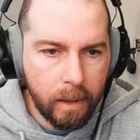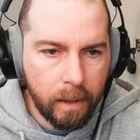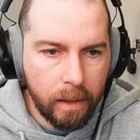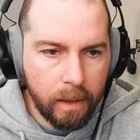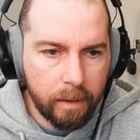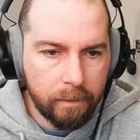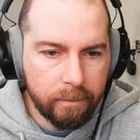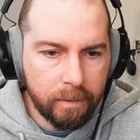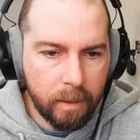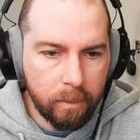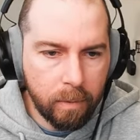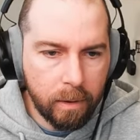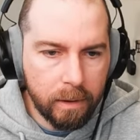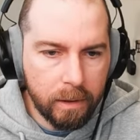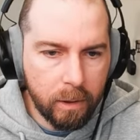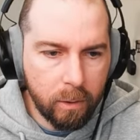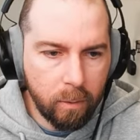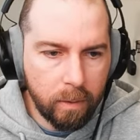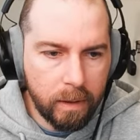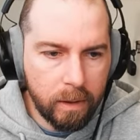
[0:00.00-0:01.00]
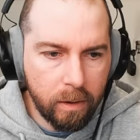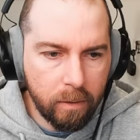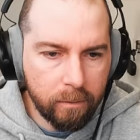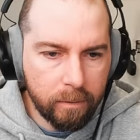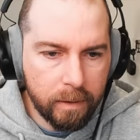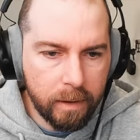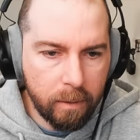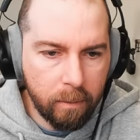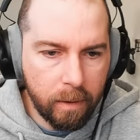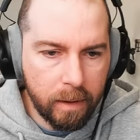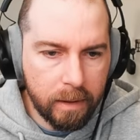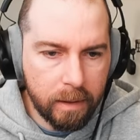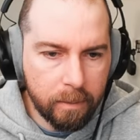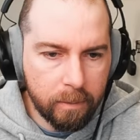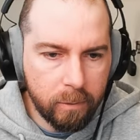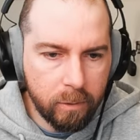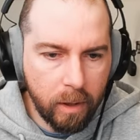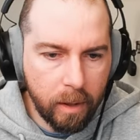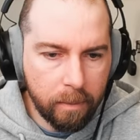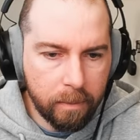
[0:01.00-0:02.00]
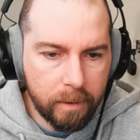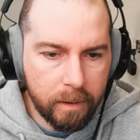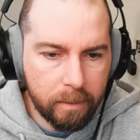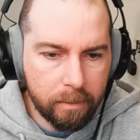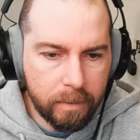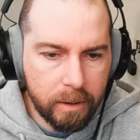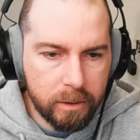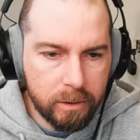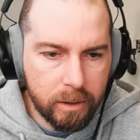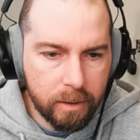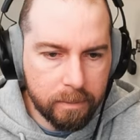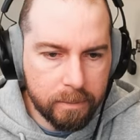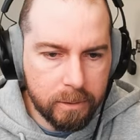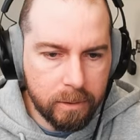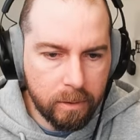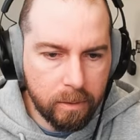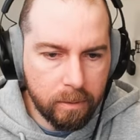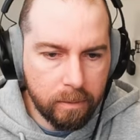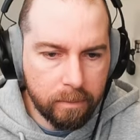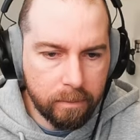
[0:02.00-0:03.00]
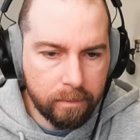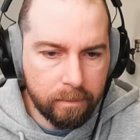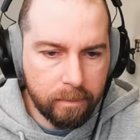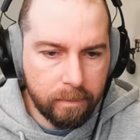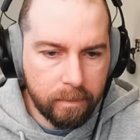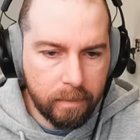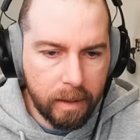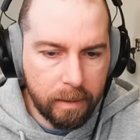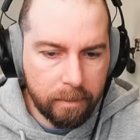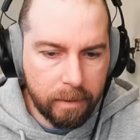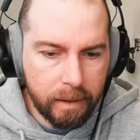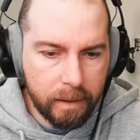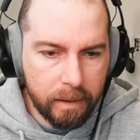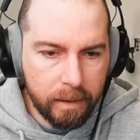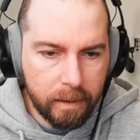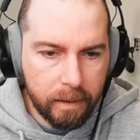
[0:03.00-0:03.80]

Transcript: If they bring the queen over, they wind up dropping the bishop, so maybe